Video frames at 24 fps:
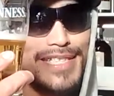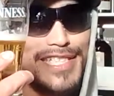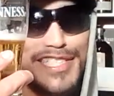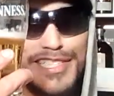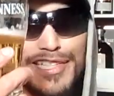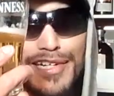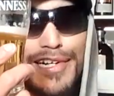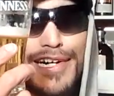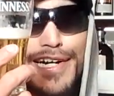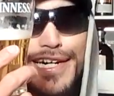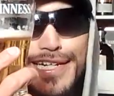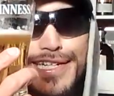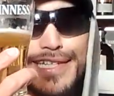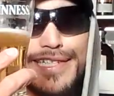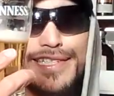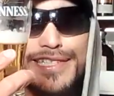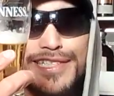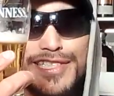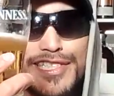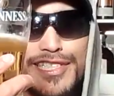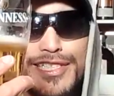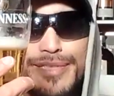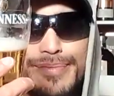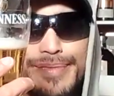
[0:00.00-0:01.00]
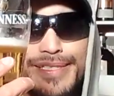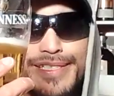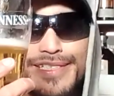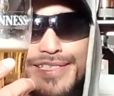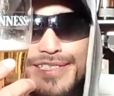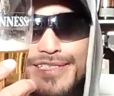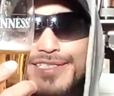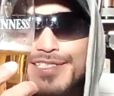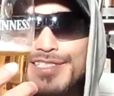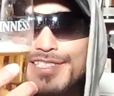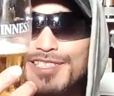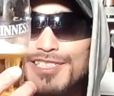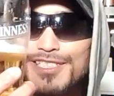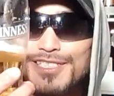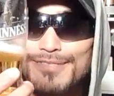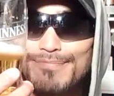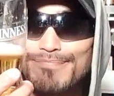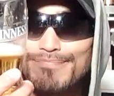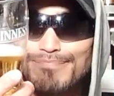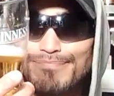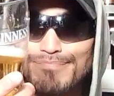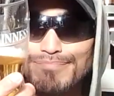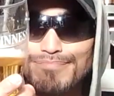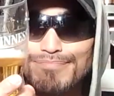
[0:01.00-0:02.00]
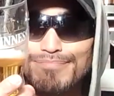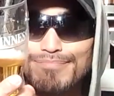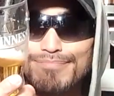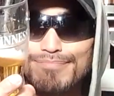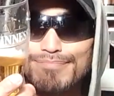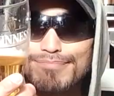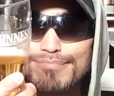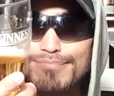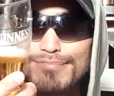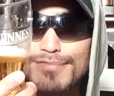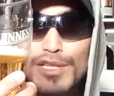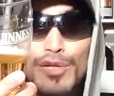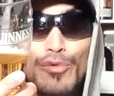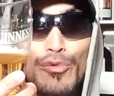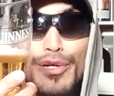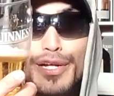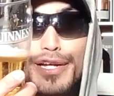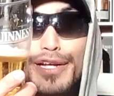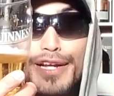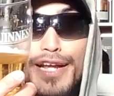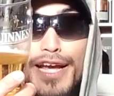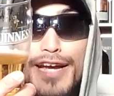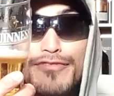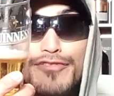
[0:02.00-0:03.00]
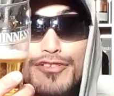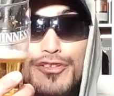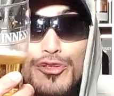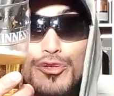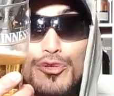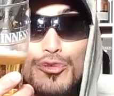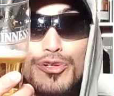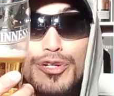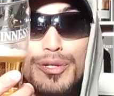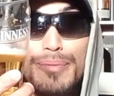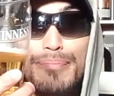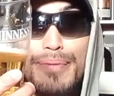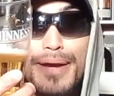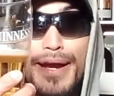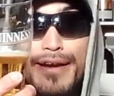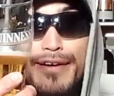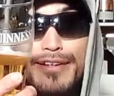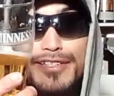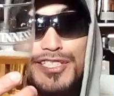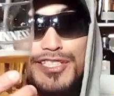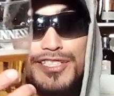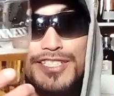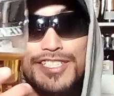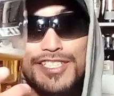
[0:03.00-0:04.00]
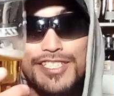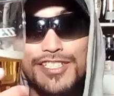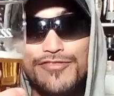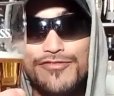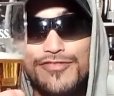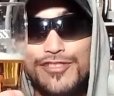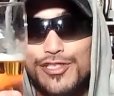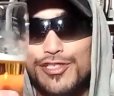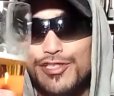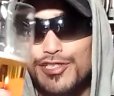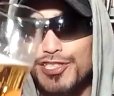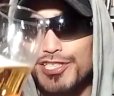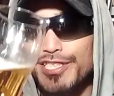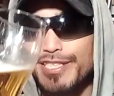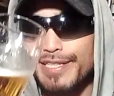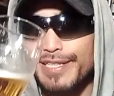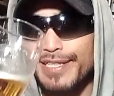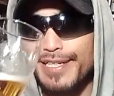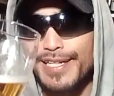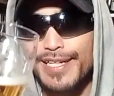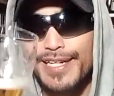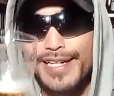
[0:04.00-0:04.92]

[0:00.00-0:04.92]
Is Heineken similar to this? We're going to have to do a comparison in the future.